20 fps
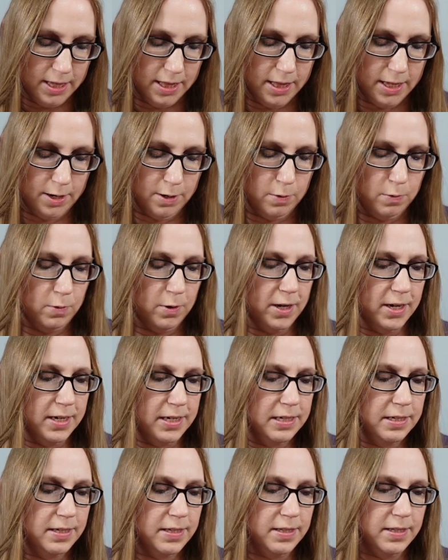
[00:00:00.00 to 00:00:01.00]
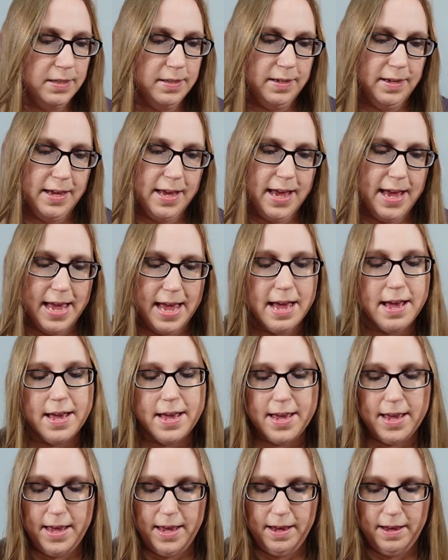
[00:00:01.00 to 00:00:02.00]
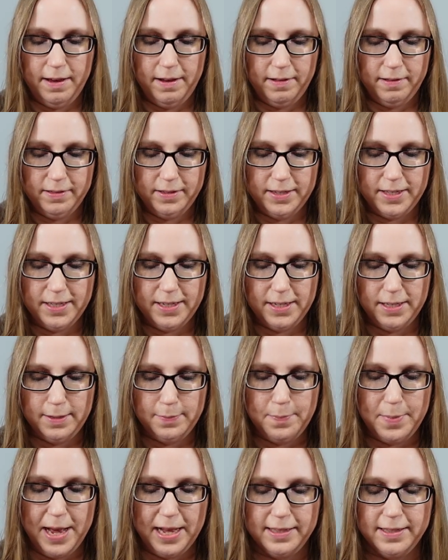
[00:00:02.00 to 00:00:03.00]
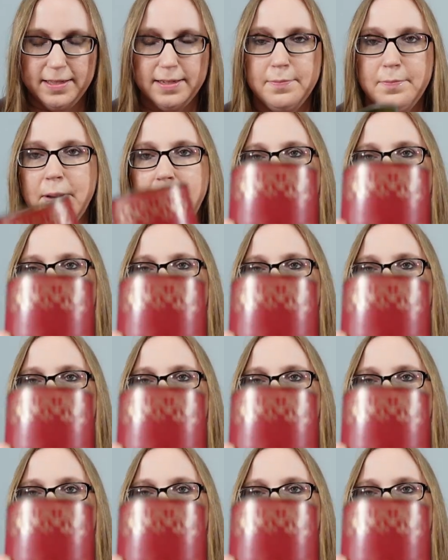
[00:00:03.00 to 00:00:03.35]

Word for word: There was a, this says pens and